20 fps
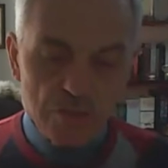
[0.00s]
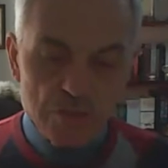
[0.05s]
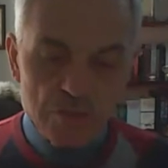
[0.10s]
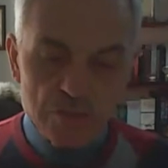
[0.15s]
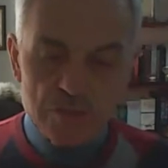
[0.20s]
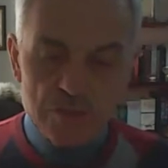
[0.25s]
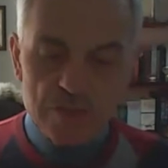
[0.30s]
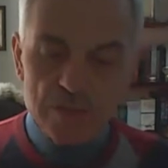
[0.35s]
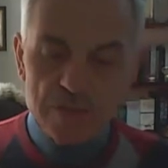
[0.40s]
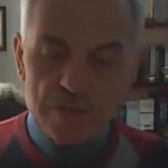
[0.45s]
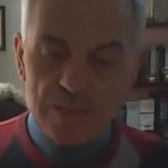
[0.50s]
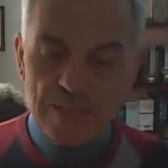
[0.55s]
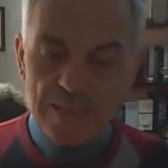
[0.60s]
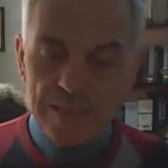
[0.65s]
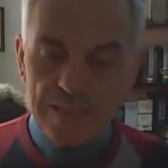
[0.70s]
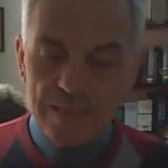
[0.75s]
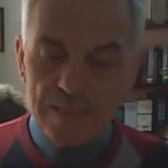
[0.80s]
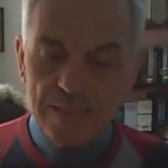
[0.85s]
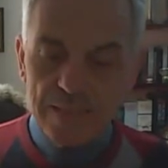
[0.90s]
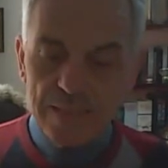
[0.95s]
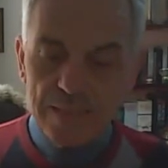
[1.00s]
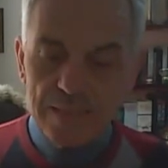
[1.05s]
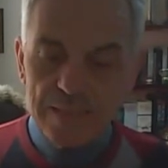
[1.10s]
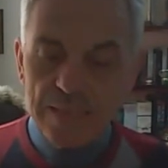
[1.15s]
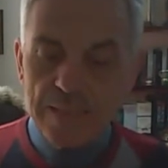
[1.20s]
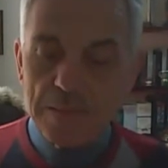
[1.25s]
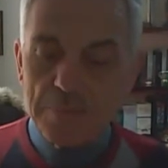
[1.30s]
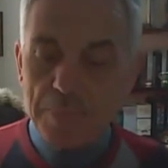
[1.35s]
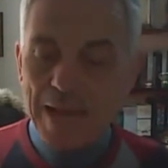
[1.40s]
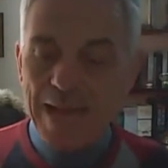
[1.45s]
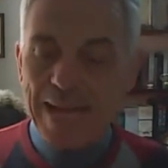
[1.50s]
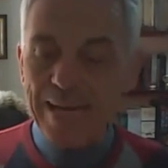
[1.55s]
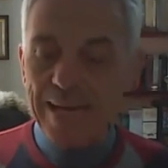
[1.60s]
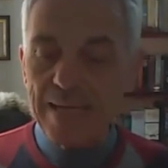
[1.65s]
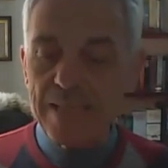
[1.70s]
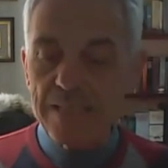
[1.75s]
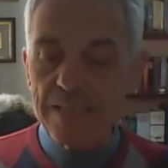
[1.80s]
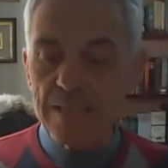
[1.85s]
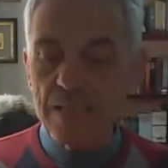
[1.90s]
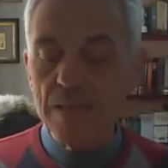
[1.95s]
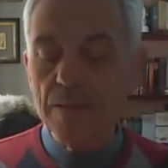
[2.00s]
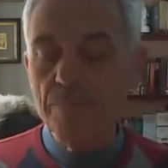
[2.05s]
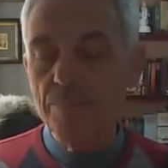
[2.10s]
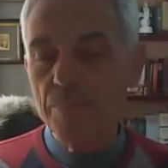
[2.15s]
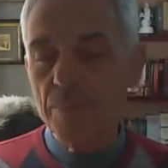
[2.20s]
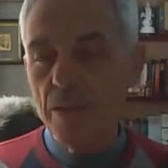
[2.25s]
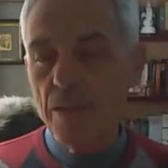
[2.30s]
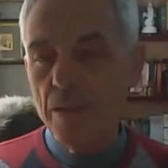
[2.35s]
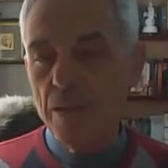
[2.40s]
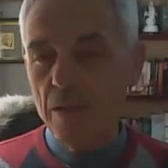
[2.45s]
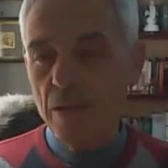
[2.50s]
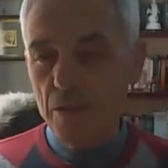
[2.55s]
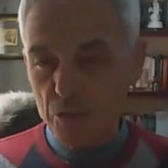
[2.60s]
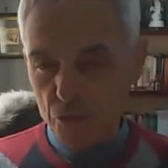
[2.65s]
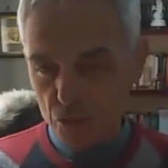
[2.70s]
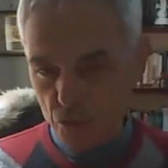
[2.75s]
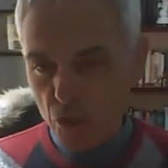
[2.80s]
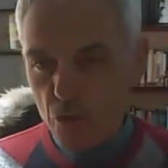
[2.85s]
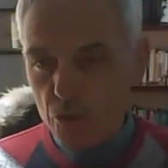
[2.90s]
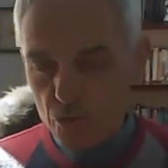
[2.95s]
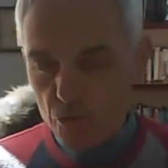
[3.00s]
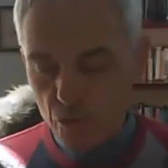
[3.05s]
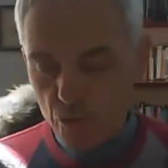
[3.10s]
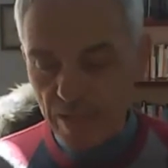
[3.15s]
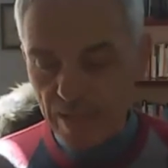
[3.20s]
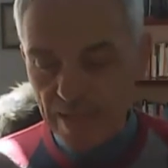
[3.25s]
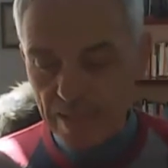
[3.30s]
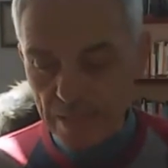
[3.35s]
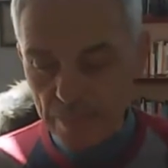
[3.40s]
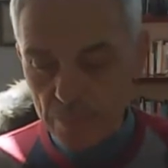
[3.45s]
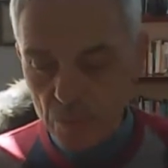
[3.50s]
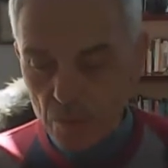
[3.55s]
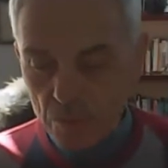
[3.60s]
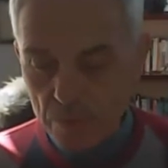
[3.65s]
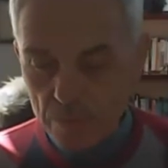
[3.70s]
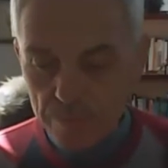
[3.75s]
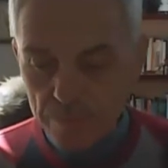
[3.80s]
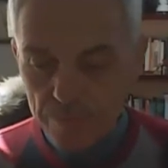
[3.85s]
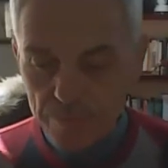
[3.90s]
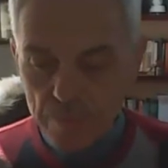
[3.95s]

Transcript: Augustans have seen man as a social animal,